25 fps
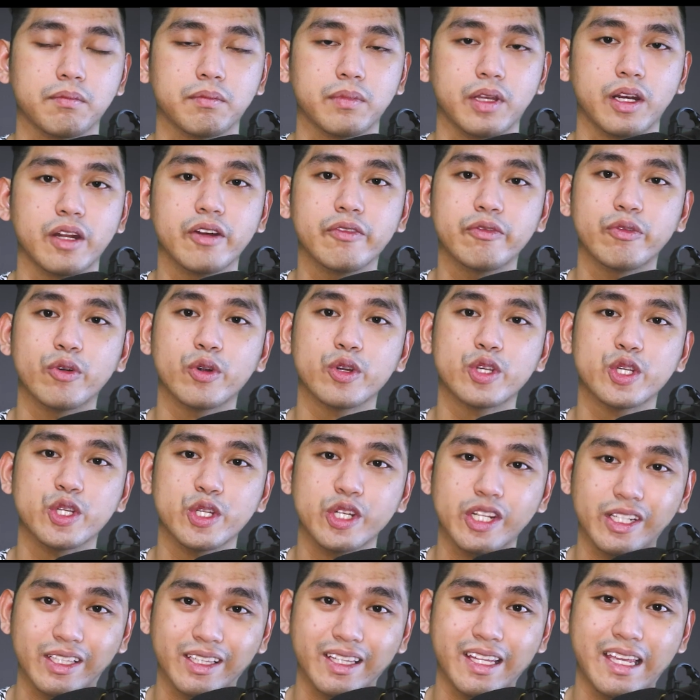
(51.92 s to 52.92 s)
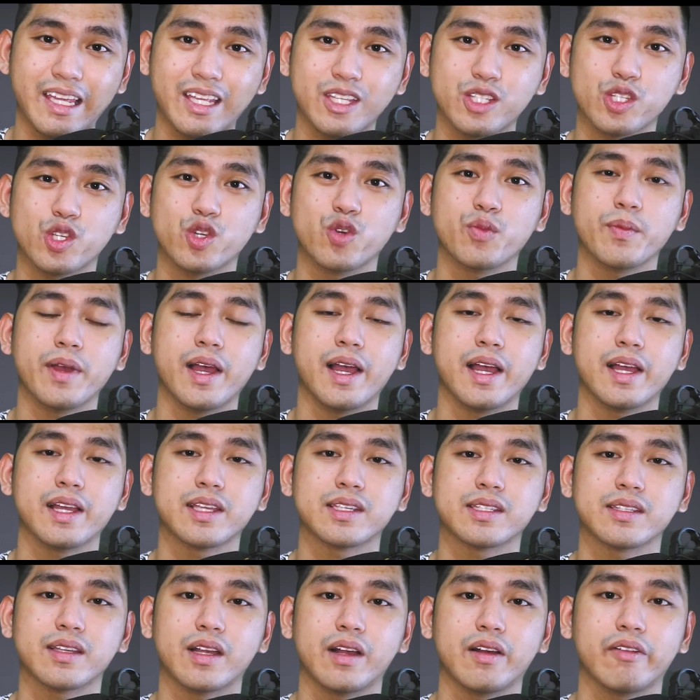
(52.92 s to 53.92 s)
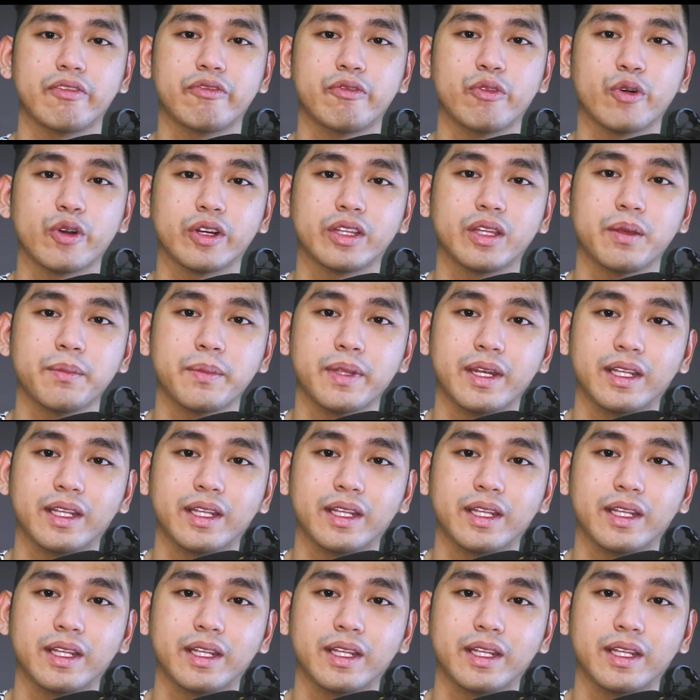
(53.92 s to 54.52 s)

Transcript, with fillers: But unfortunately, Zoom has a 40